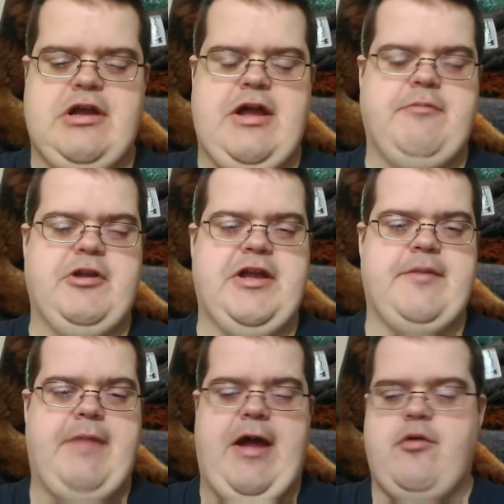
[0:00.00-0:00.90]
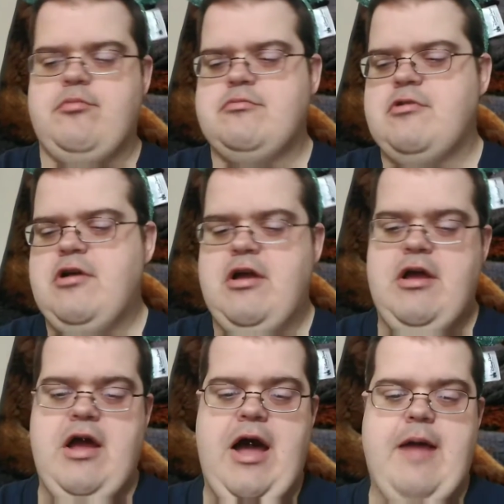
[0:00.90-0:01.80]
I'm going to get them out.
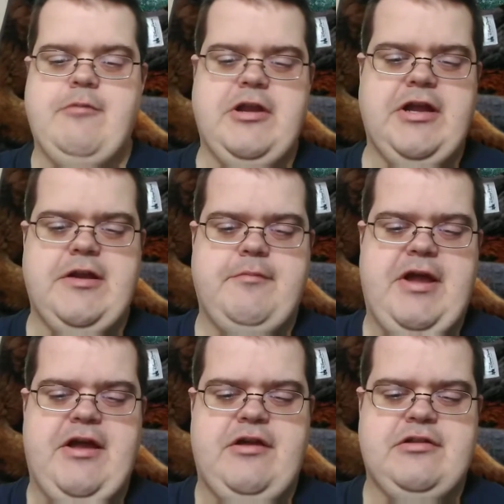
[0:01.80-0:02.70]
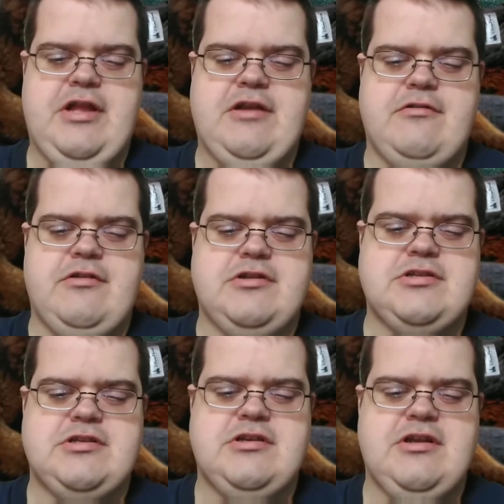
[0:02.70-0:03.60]
I'm gonna get them out. They don't look...
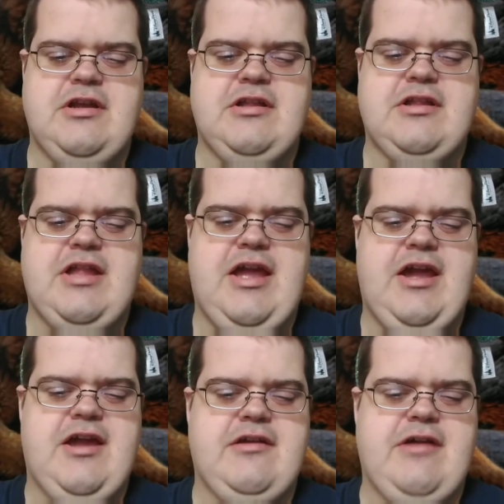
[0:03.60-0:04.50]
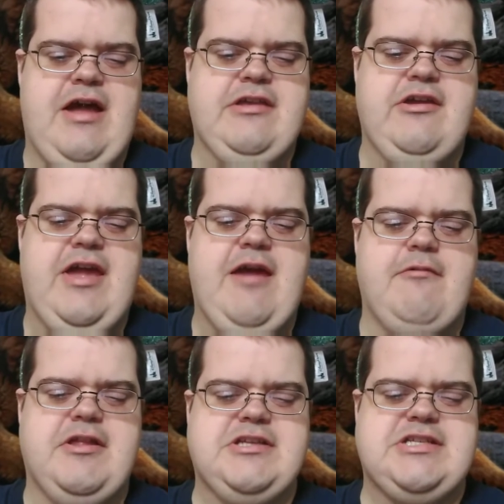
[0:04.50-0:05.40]
They... You can't
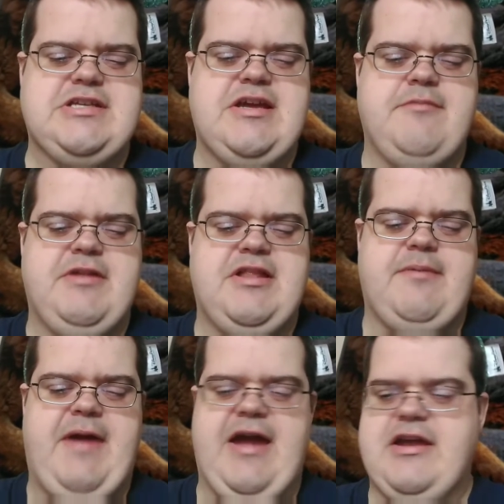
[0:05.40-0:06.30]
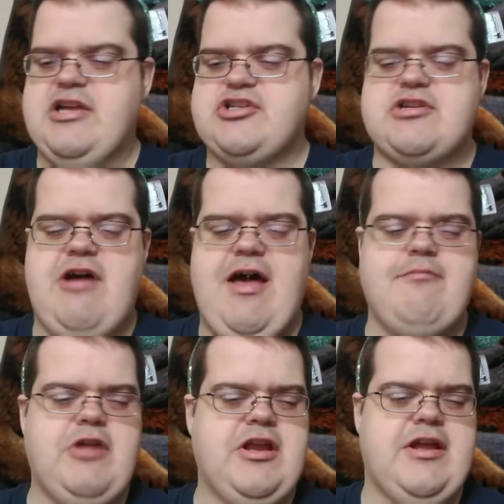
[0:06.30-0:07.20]
really see them in the package, so I'm
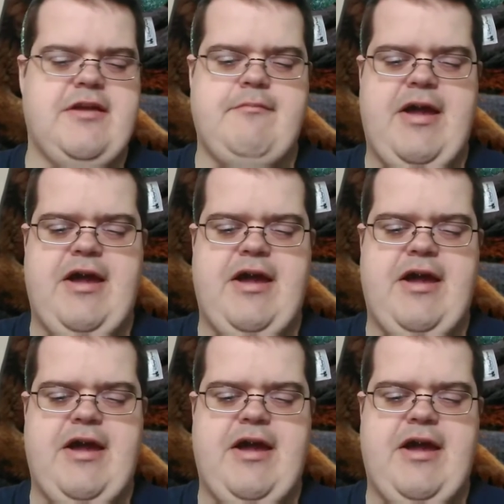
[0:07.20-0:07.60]
gonna get them